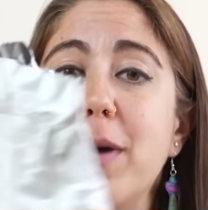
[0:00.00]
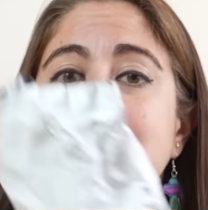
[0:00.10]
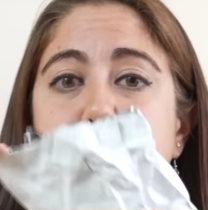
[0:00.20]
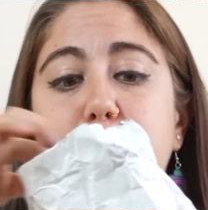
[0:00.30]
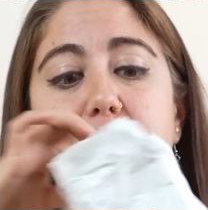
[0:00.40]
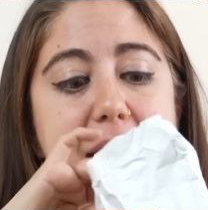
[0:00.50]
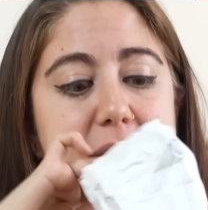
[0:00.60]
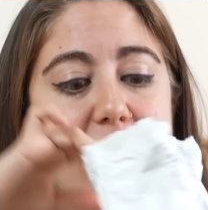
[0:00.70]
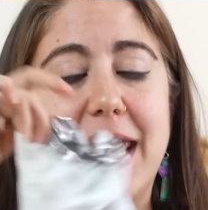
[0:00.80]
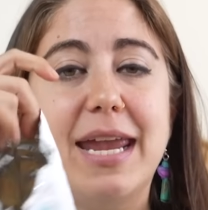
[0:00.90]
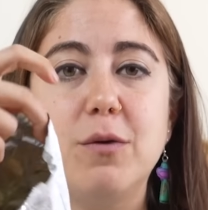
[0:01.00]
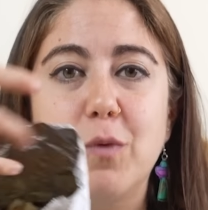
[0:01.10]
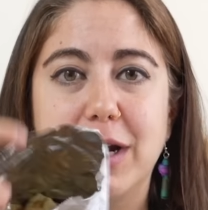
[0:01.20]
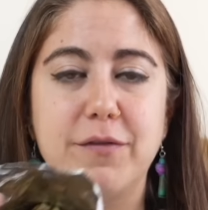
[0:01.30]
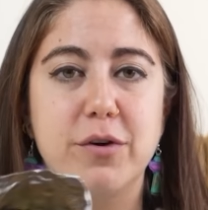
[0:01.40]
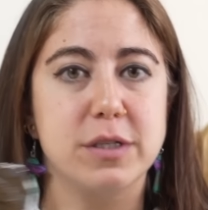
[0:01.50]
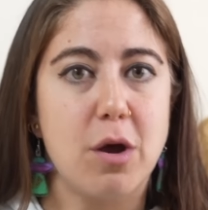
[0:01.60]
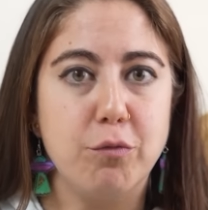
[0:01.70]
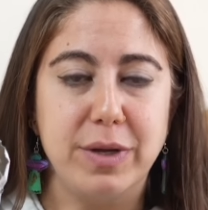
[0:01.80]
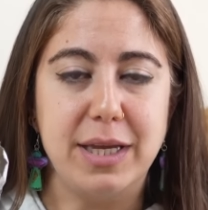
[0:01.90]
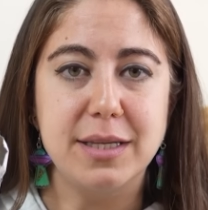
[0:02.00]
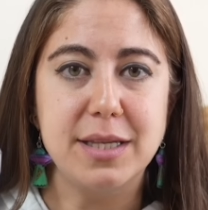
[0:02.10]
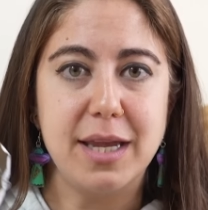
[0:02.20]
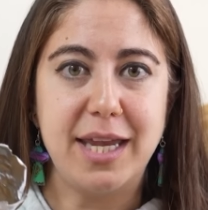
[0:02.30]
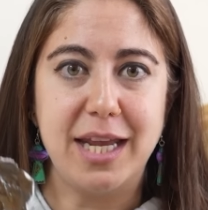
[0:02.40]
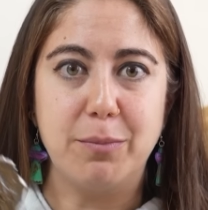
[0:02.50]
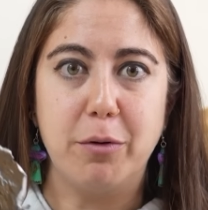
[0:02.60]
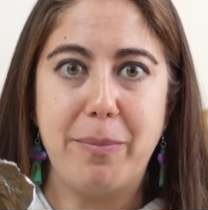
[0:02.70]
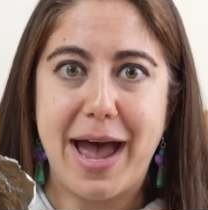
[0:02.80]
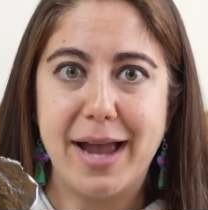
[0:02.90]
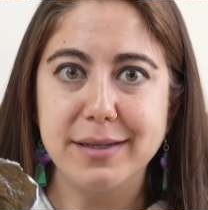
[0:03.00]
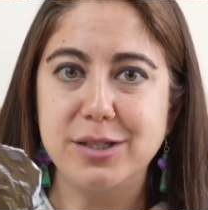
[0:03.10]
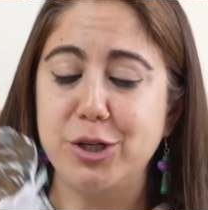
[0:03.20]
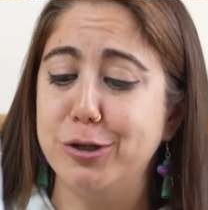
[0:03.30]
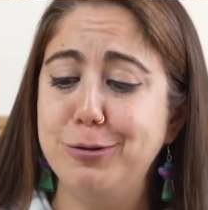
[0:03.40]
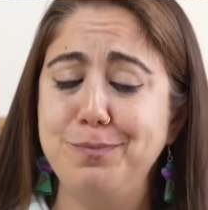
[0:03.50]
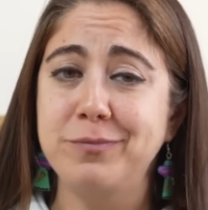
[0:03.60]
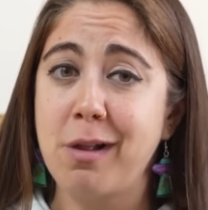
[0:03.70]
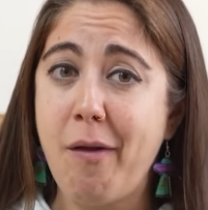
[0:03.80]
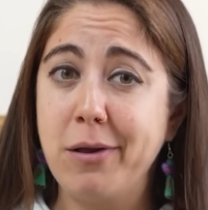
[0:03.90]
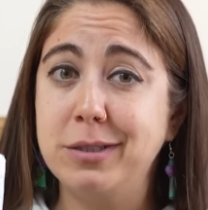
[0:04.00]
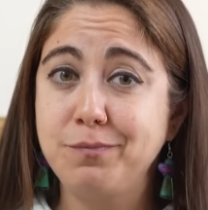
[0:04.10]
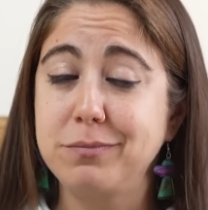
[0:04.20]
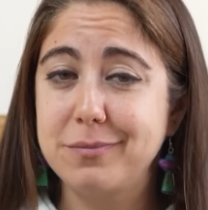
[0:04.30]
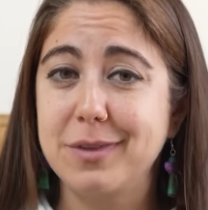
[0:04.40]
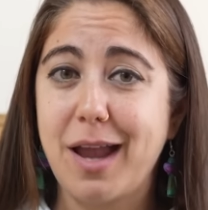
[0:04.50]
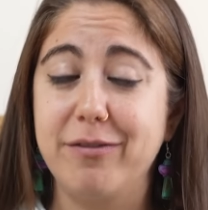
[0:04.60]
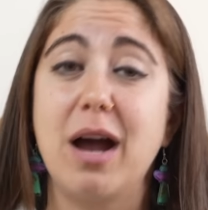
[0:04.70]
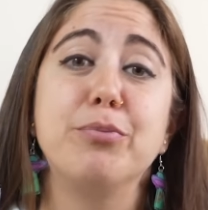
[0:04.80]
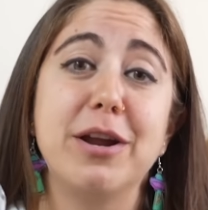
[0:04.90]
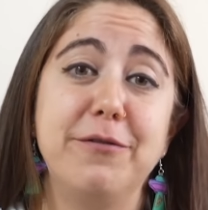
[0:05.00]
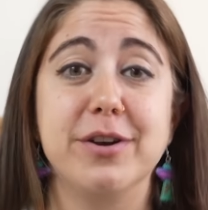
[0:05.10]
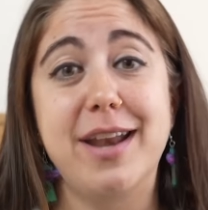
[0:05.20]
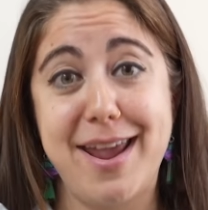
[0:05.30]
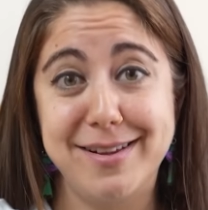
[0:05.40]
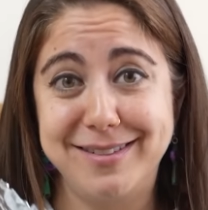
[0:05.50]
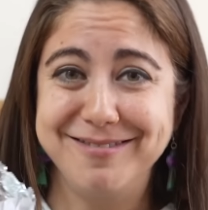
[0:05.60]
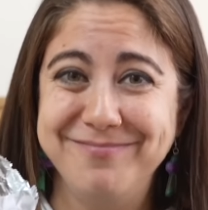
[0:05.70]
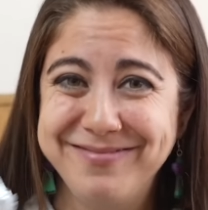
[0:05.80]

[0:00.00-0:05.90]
much bread in one of those reheatable bags too. I've got bread for days.